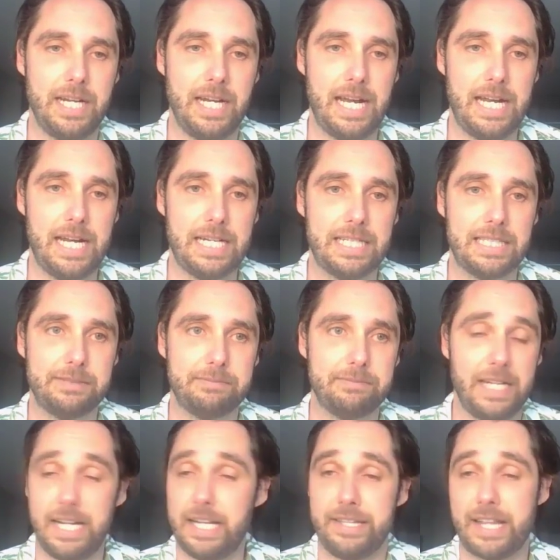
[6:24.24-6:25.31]
And
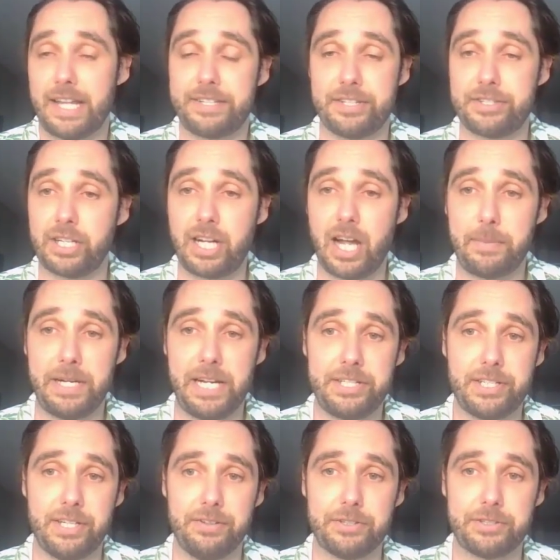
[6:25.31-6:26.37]
that's just a
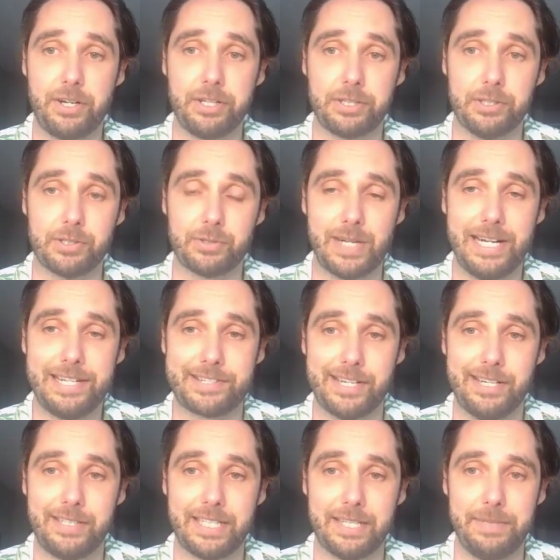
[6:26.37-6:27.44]
combination of those articles, right?
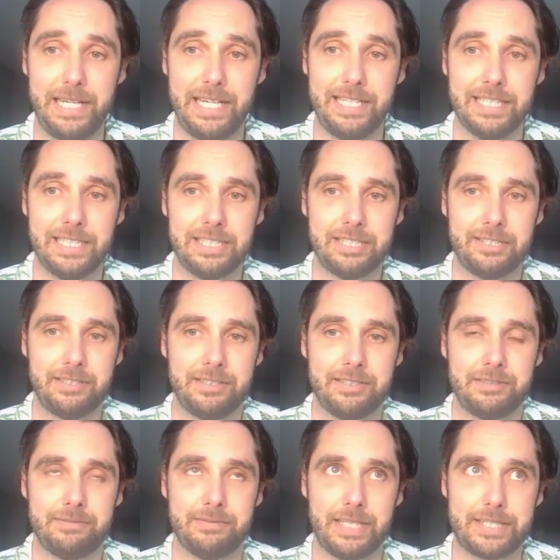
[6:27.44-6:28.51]
So it can be,
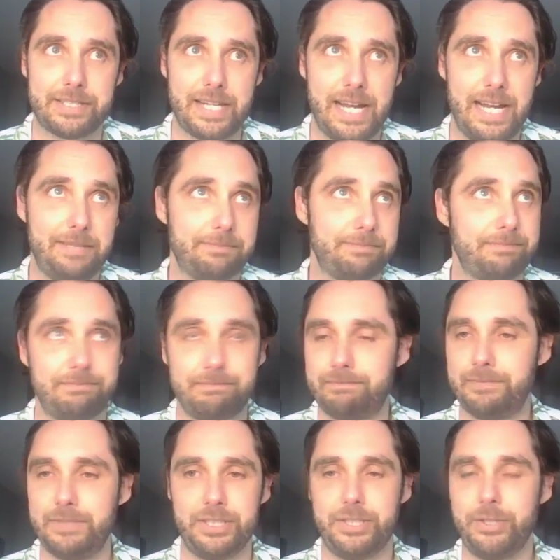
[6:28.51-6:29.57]
let's say
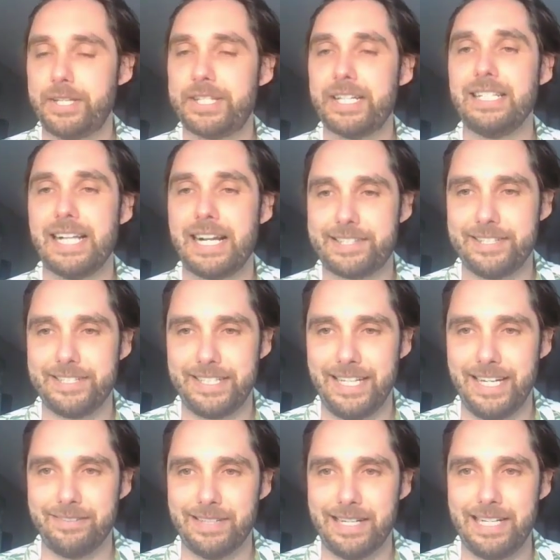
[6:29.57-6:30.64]
you're doing sunglasses
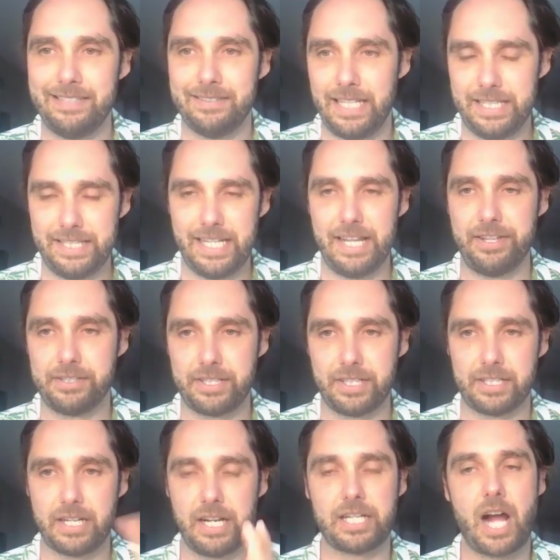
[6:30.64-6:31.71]
again, right? And there's
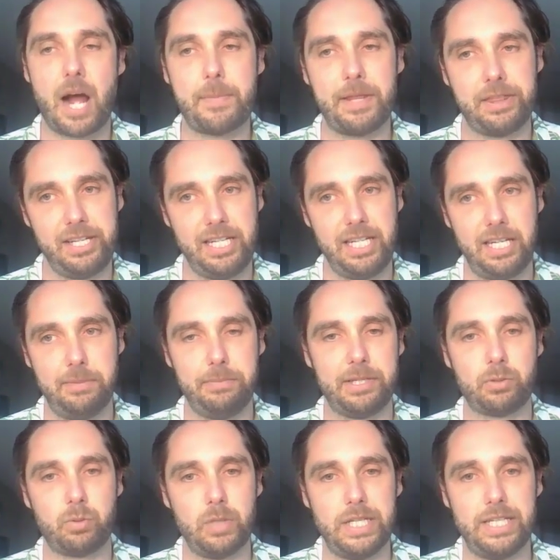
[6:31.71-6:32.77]
a common theme
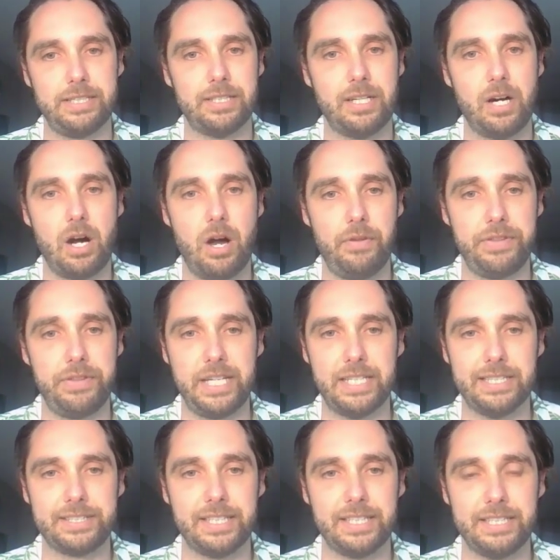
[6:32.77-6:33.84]
between all
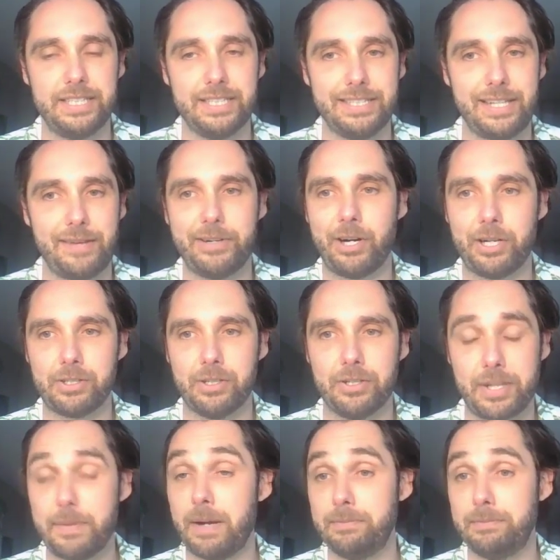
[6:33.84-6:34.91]
the 11
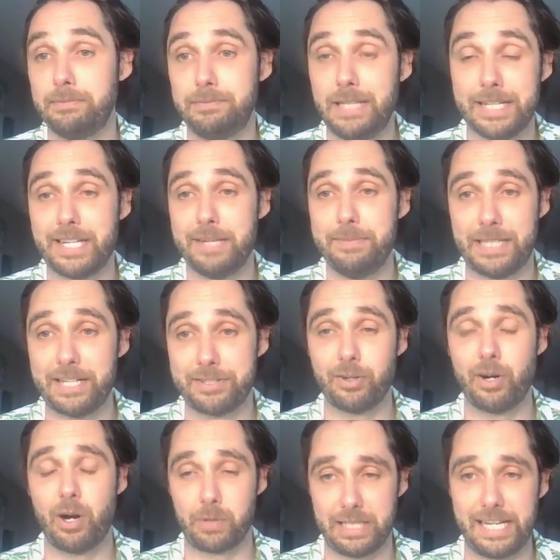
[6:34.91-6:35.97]
articles. I'm guessing because
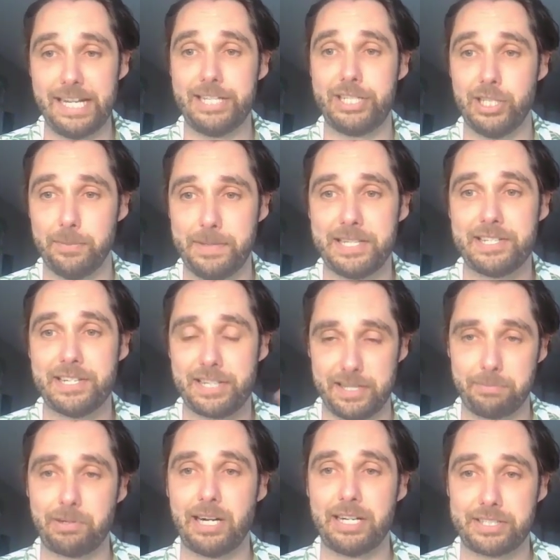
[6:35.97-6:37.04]
they're all related to your business and
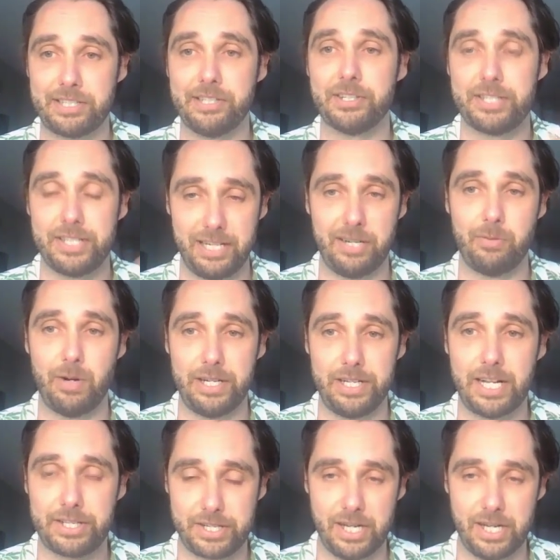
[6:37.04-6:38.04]
the products that you're selling and whatnot.